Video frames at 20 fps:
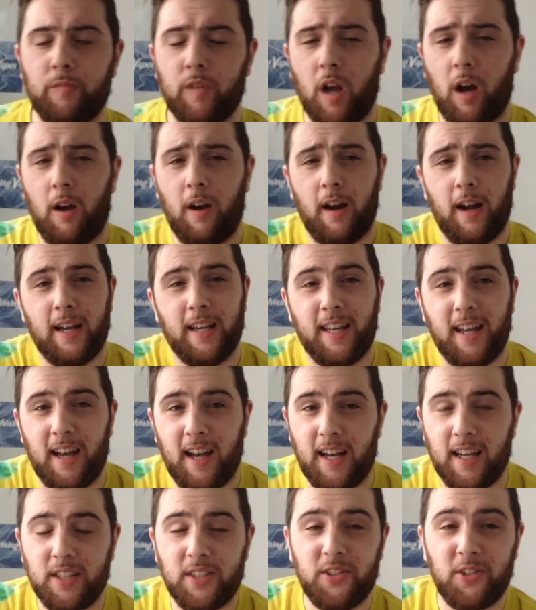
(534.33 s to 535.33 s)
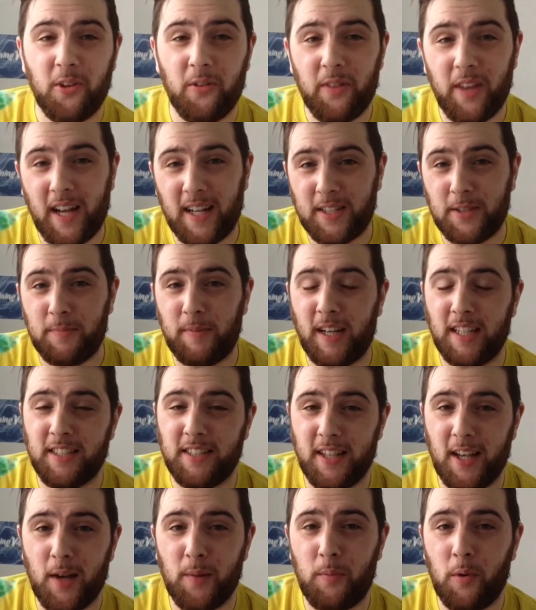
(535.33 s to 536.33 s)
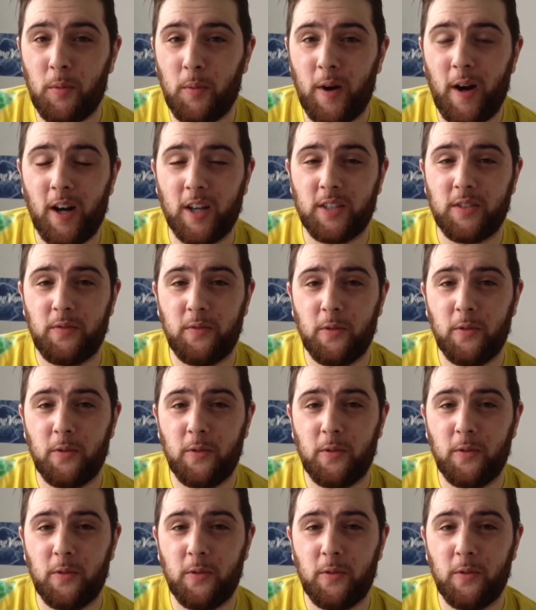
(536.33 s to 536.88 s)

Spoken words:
Alright guys, so that's my Zamplebox